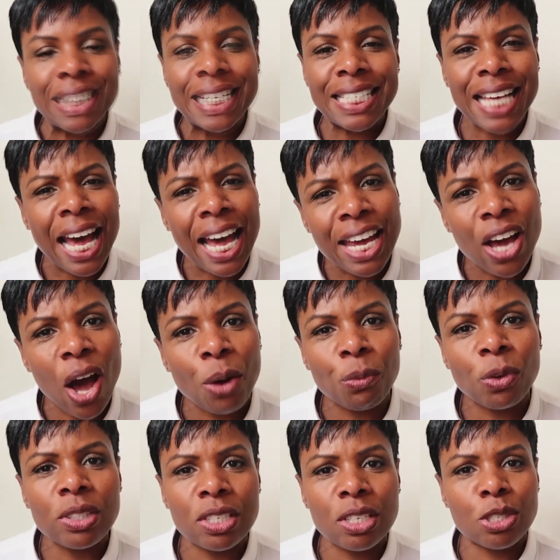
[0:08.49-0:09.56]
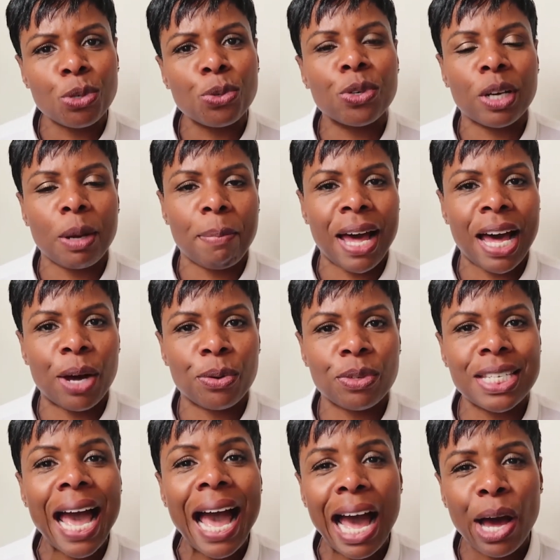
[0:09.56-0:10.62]
Today I want to talk
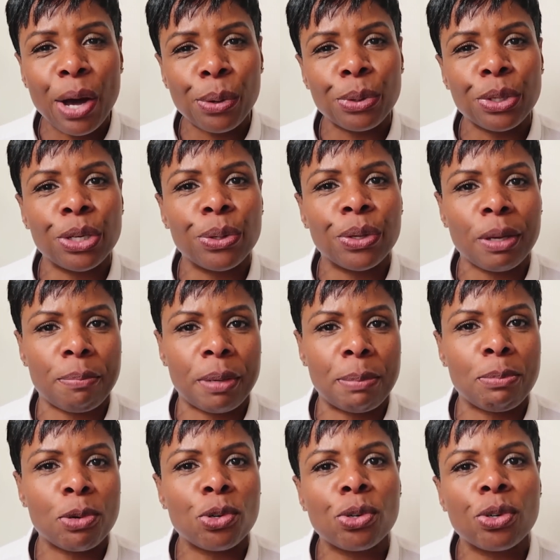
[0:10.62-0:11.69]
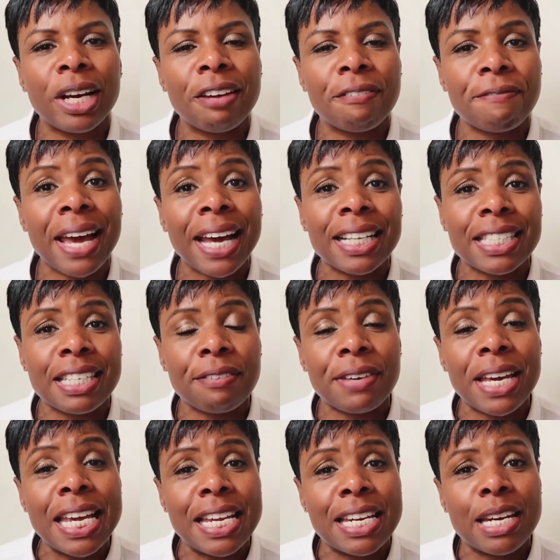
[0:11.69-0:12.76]
about how you can be more
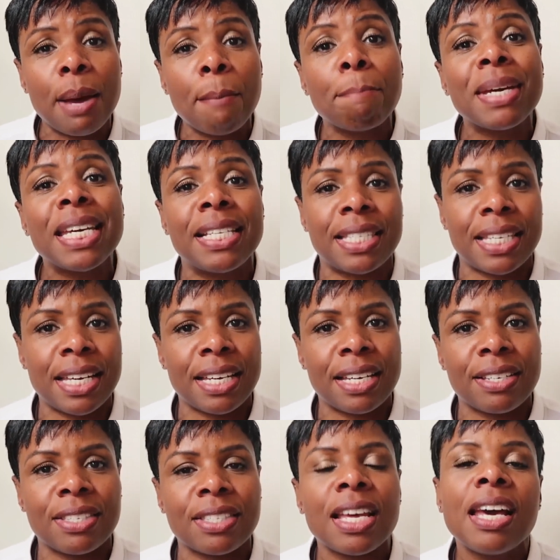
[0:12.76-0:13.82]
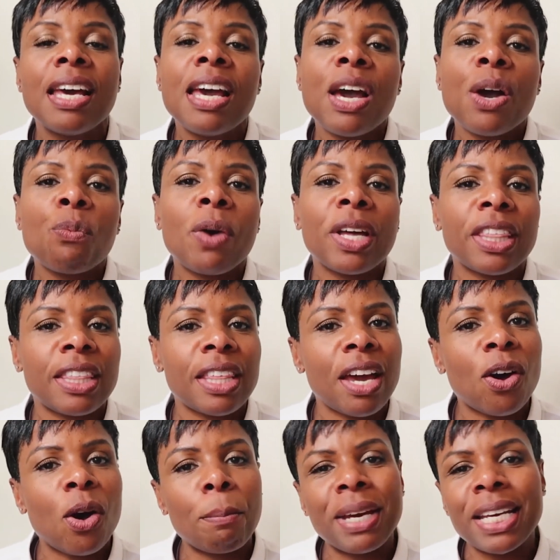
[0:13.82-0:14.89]
effective in meetings, whether
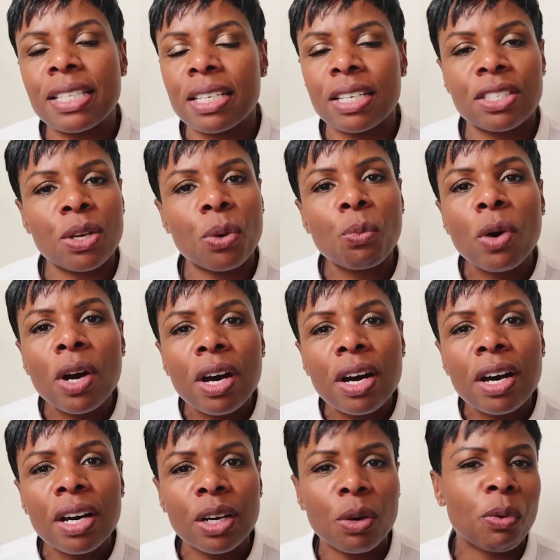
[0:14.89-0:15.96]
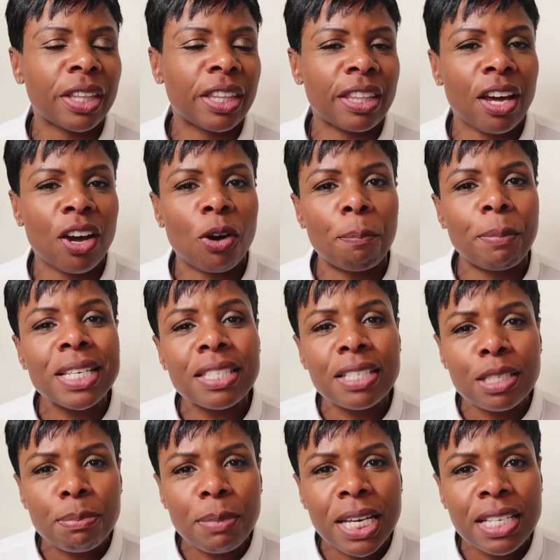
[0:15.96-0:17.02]
they are meetings at work, whether they are
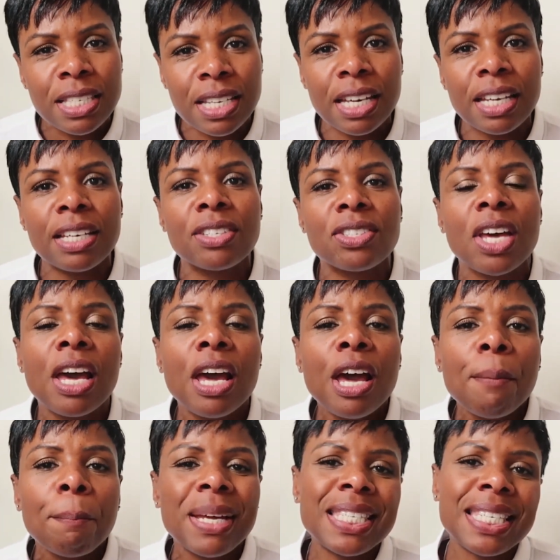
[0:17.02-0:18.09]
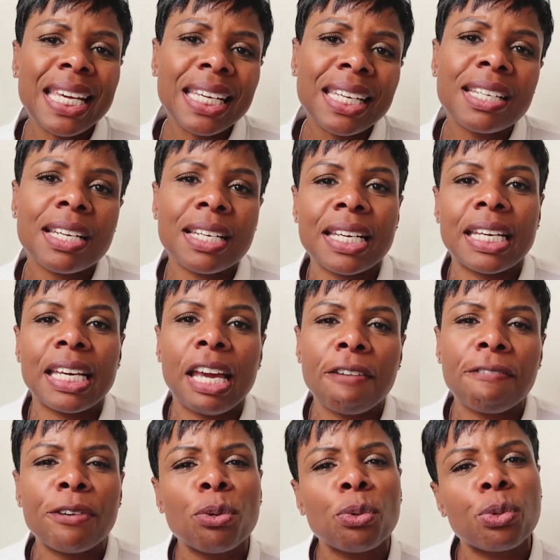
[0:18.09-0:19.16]
business meetings, particularly
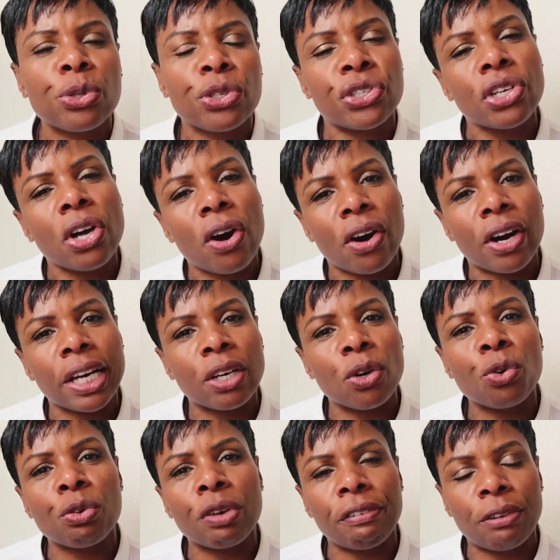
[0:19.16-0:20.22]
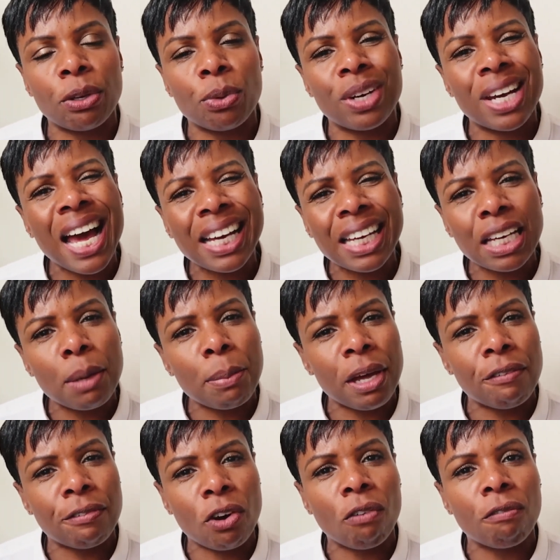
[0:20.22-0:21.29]
if you're shy or if you're lacking a
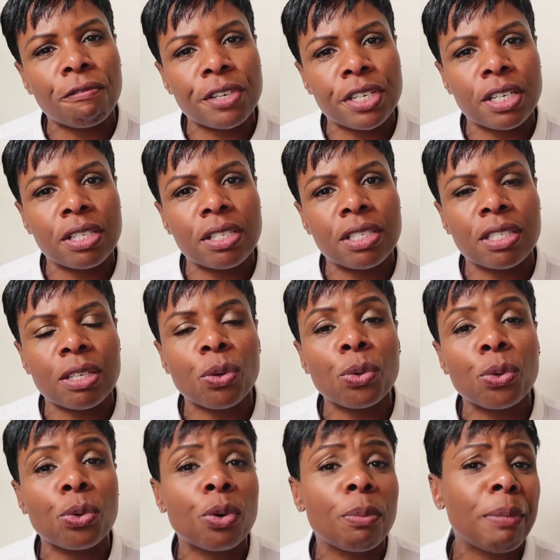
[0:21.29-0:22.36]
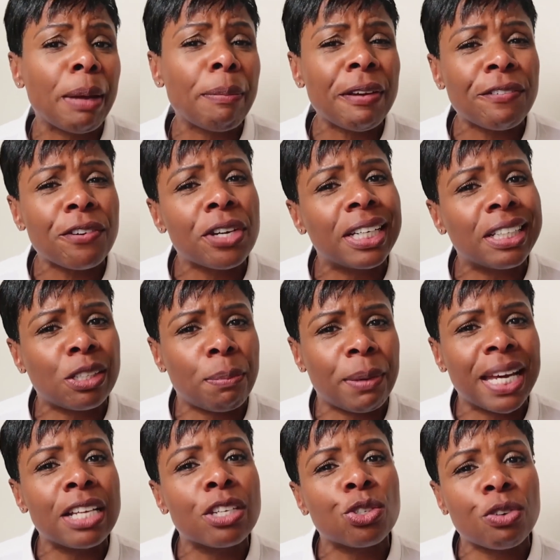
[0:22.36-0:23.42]
bit of confidence, or maybe if you're a little
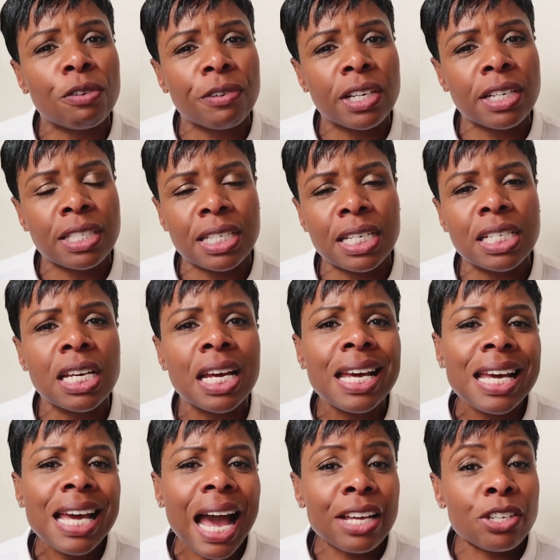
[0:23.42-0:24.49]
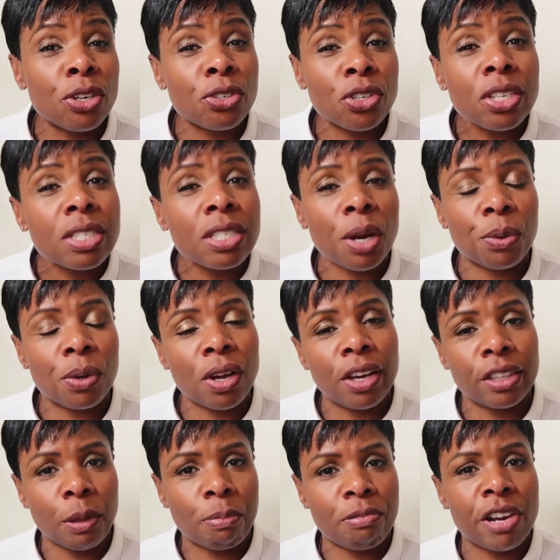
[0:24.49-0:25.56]
bit introverted and you just don't
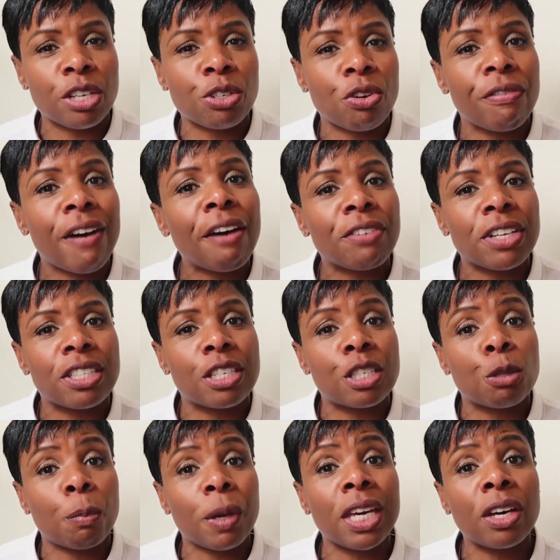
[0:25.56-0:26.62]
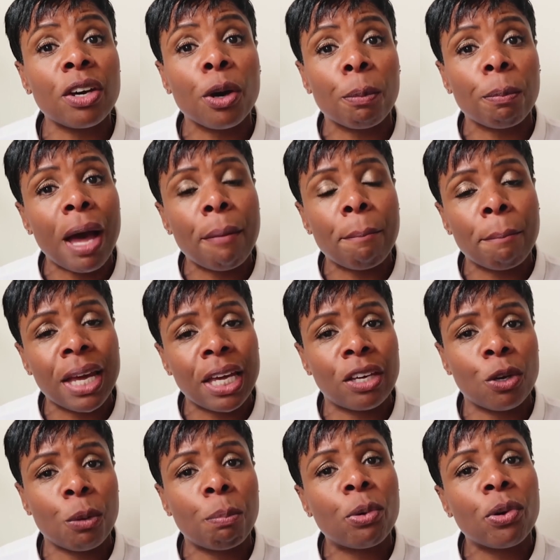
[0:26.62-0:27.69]
like the pressure of having to speak up and
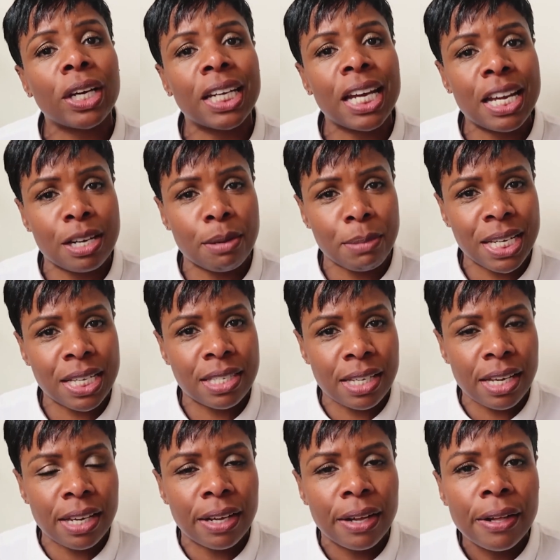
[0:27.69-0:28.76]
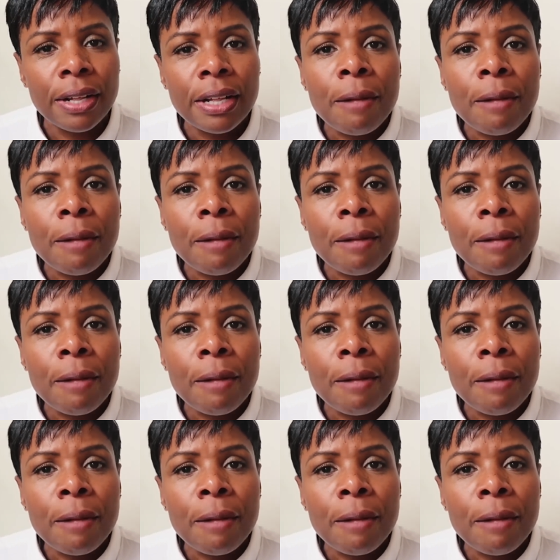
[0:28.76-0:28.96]
make your point in a meeting.